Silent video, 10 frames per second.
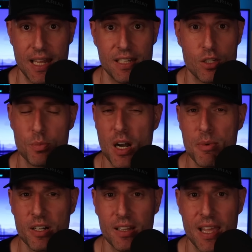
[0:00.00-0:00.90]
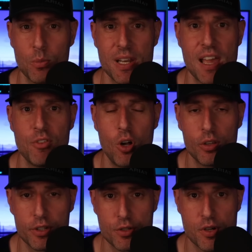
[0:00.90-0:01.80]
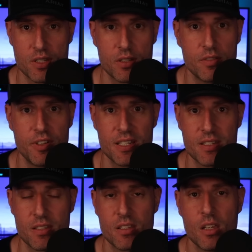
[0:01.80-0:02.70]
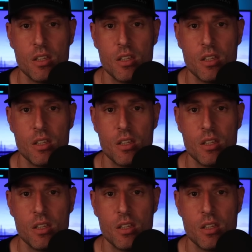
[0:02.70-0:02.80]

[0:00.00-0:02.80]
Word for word: And your primary LAN would have all your trusted devices,